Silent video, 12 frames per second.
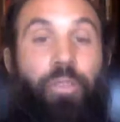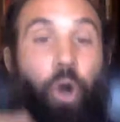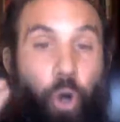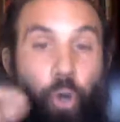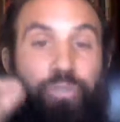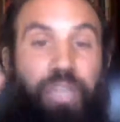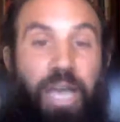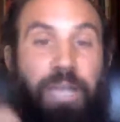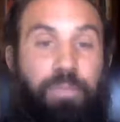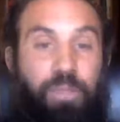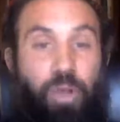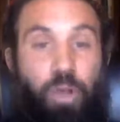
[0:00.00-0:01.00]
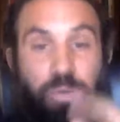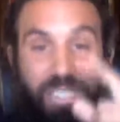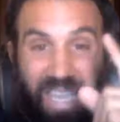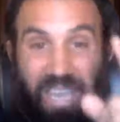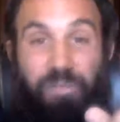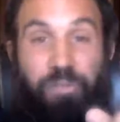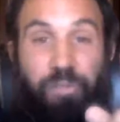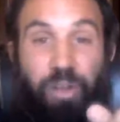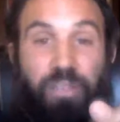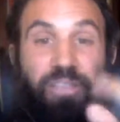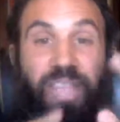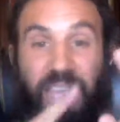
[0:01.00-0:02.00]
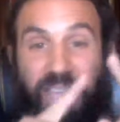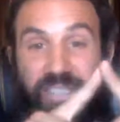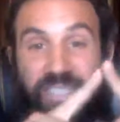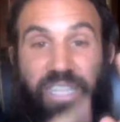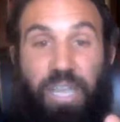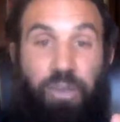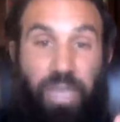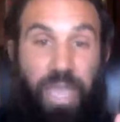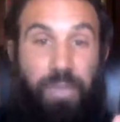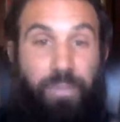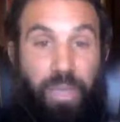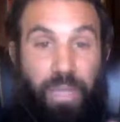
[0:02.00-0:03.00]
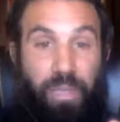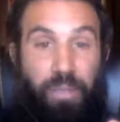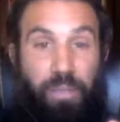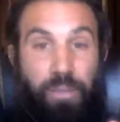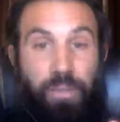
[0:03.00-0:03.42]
The whole time the dog was in front and staring at me.